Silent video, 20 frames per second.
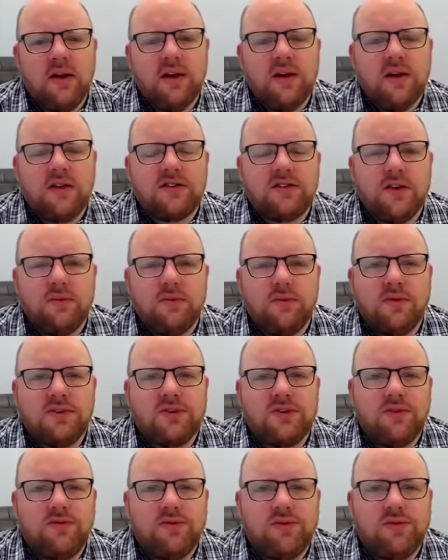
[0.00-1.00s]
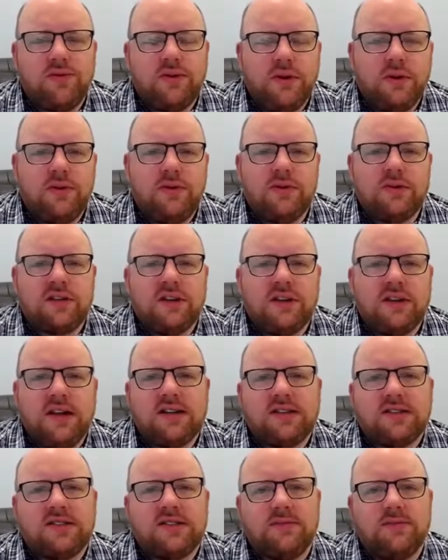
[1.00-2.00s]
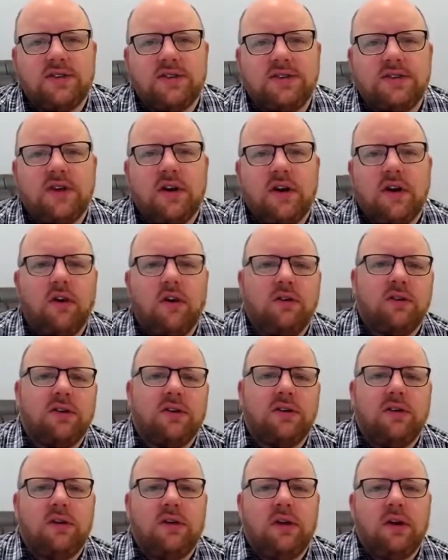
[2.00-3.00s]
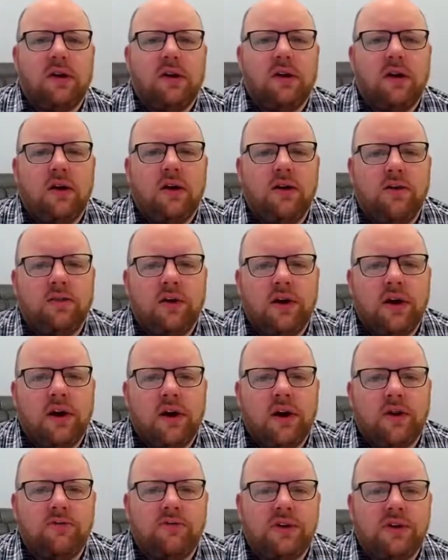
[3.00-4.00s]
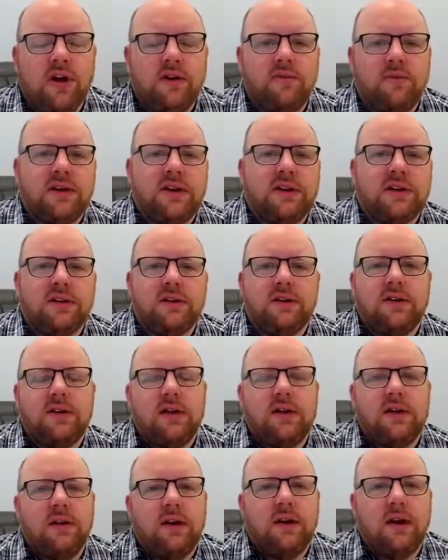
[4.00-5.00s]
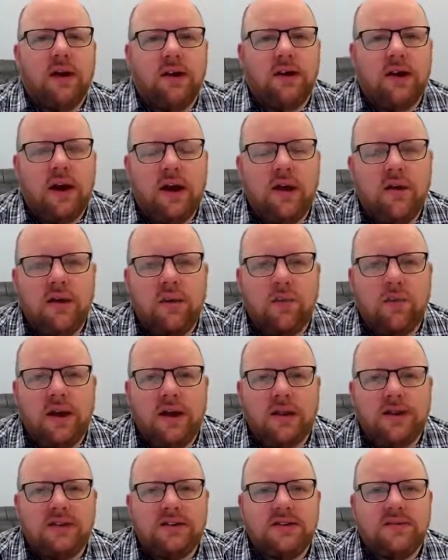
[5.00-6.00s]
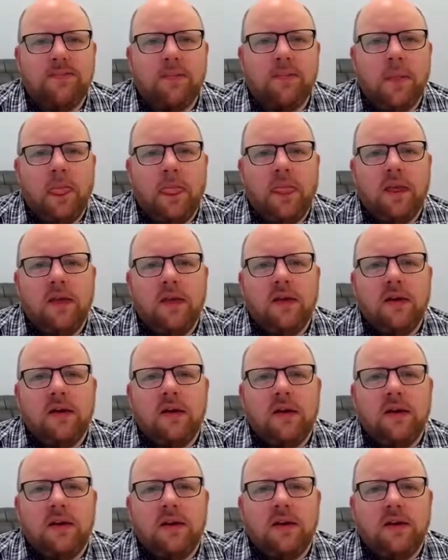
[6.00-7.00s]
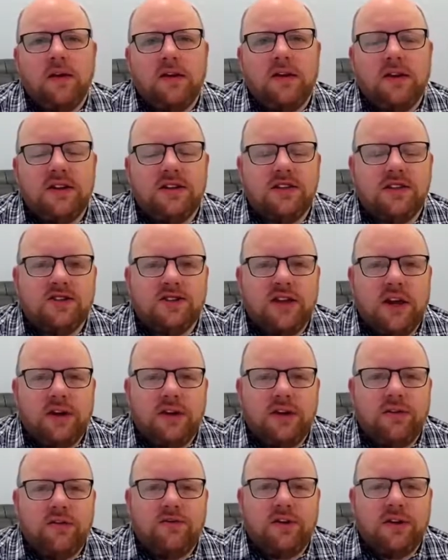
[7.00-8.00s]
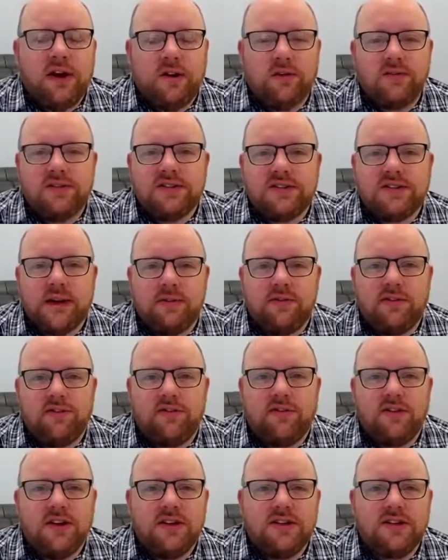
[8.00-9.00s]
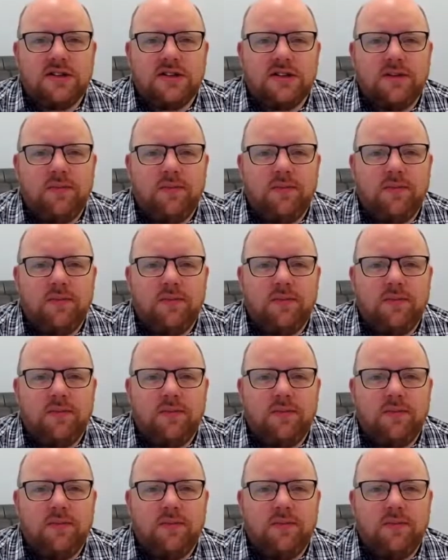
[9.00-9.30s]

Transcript: So once you've reviewed last summer's reopening and how it went, you need to check for health and safety first.